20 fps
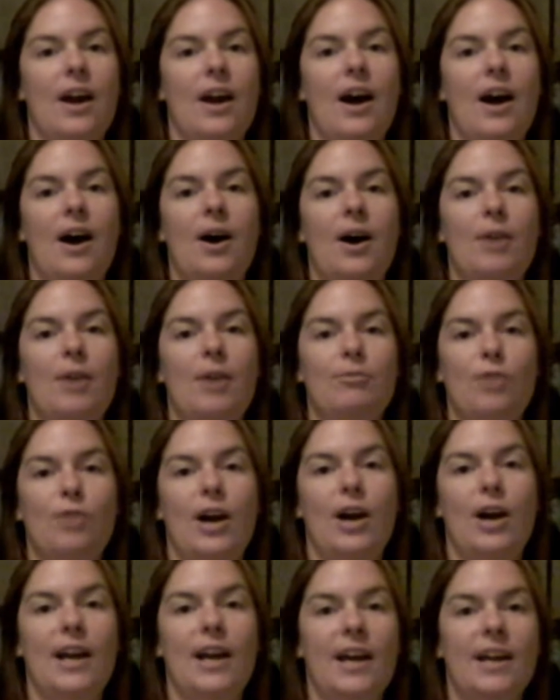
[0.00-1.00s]

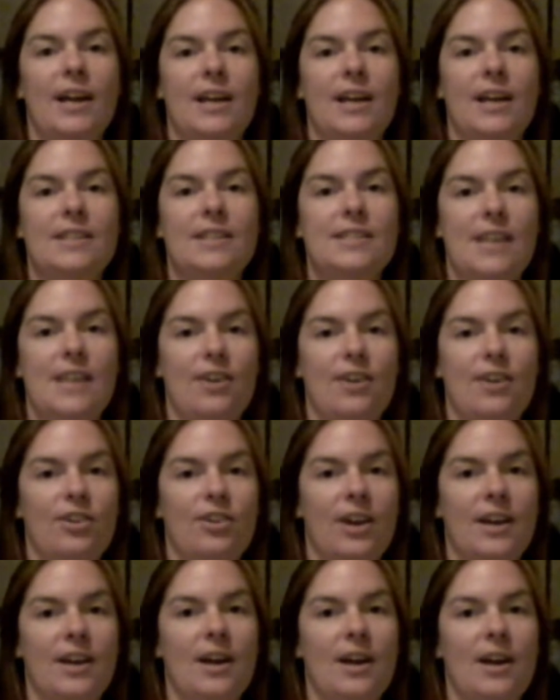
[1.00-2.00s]
Friday and
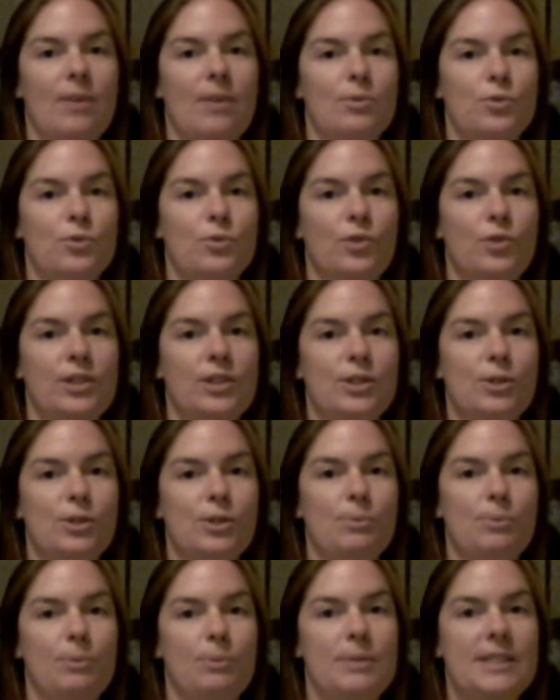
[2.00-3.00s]
Saturday, I was really
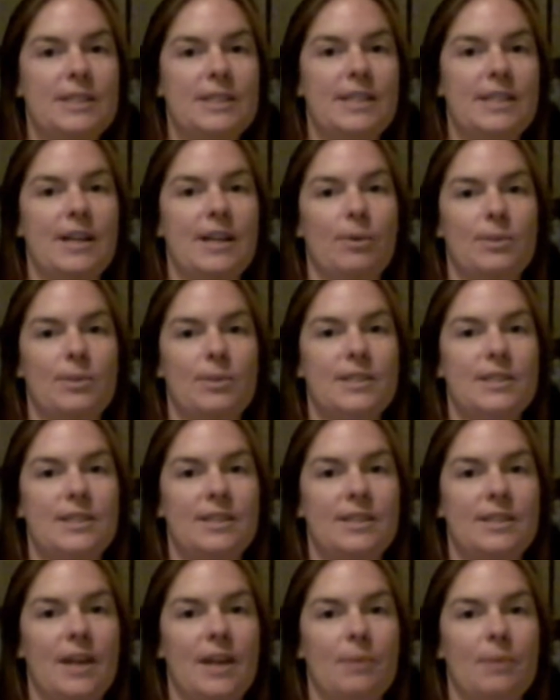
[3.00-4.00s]
super busy. I
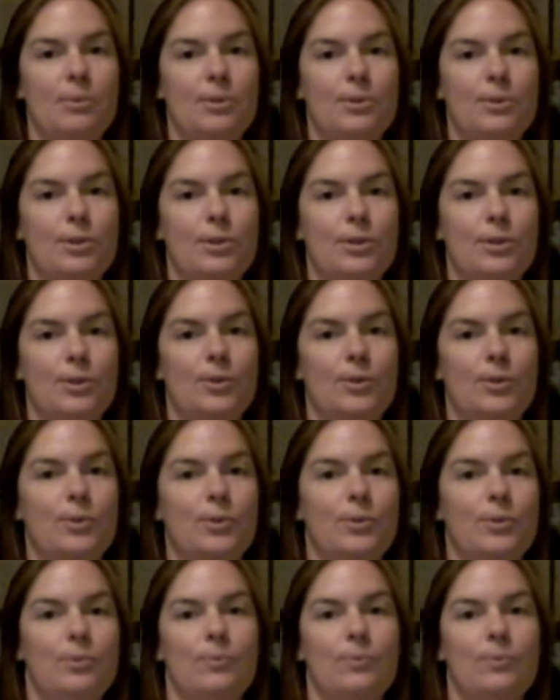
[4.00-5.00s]
wasn't able
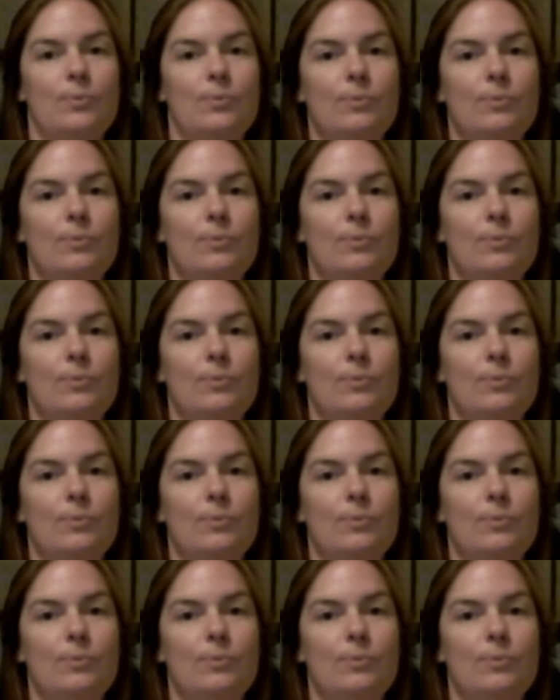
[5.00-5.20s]
to